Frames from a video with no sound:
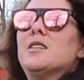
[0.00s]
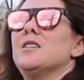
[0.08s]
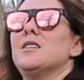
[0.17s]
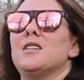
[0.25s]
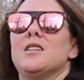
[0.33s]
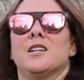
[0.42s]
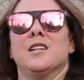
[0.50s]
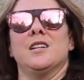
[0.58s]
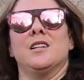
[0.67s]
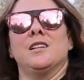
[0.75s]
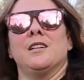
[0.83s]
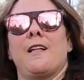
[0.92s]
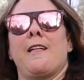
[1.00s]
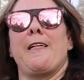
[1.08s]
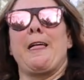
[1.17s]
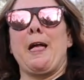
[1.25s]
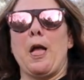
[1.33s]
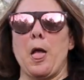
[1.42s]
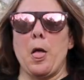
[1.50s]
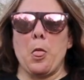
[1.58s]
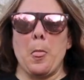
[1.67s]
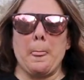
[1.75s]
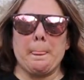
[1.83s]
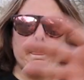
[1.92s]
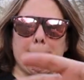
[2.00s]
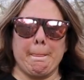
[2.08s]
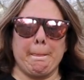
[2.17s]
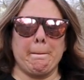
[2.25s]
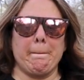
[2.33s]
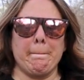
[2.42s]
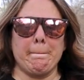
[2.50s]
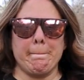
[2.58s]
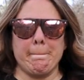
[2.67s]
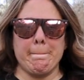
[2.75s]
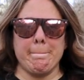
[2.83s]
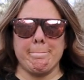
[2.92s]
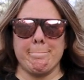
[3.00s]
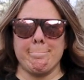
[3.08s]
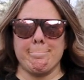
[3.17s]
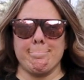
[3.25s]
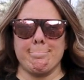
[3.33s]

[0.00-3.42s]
No words are spoken by the person on screen.